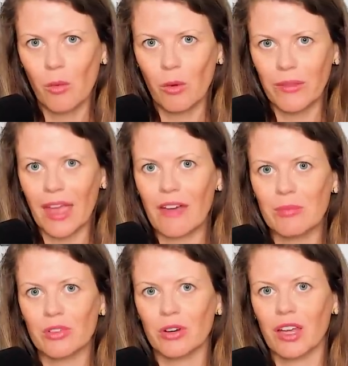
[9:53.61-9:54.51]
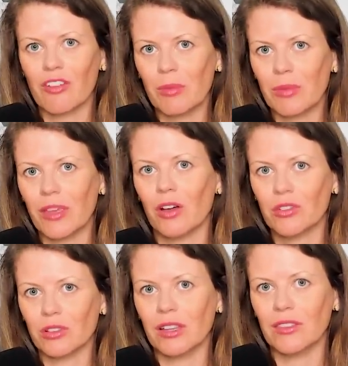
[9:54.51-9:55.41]
When they have a majority government, they
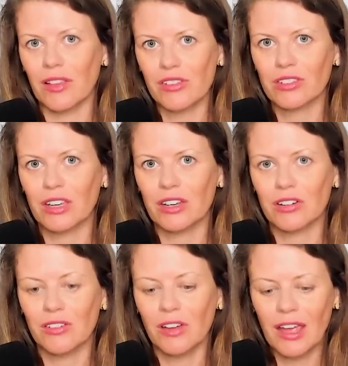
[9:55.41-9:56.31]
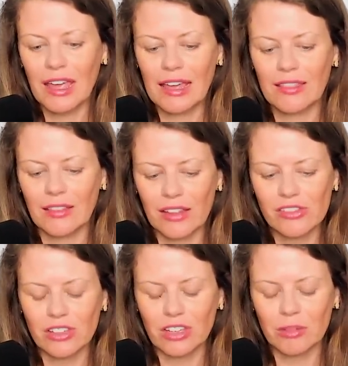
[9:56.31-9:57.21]
also lead the legislative
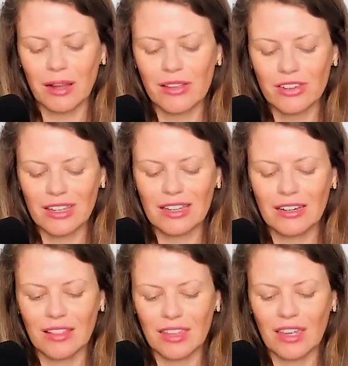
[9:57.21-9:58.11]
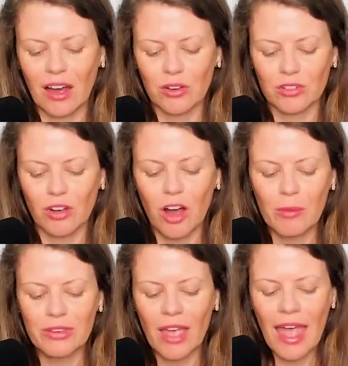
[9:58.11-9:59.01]
branch in the House of
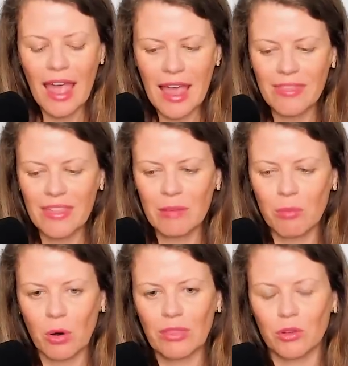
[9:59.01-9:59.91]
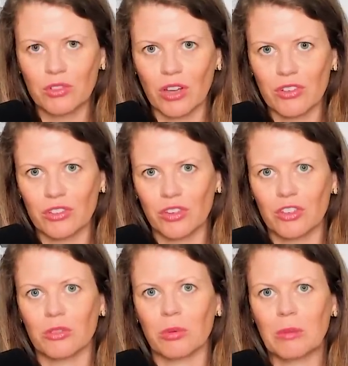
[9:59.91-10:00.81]
Commons, and they appoint those judges to
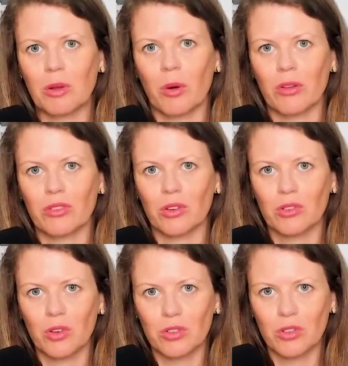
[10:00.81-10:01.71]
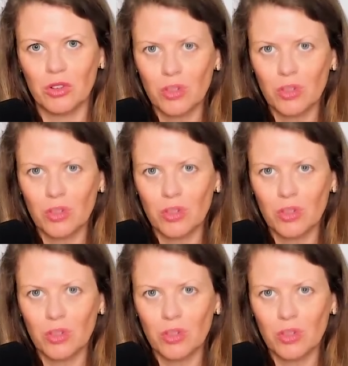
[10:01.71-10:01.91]
the Supreme Court. So you